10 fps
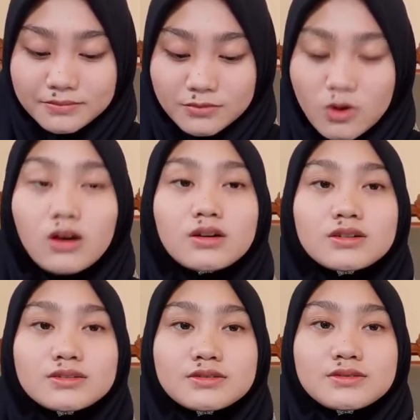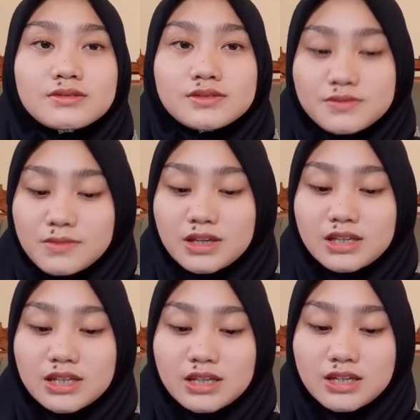Well,
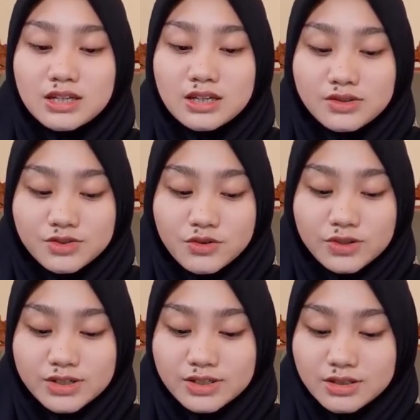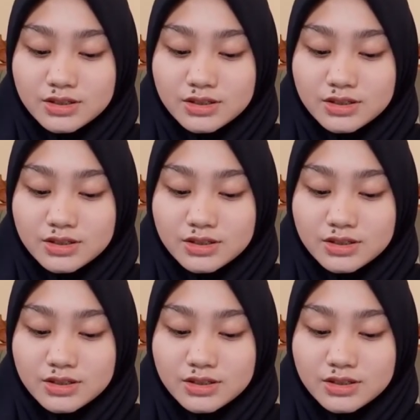many stories.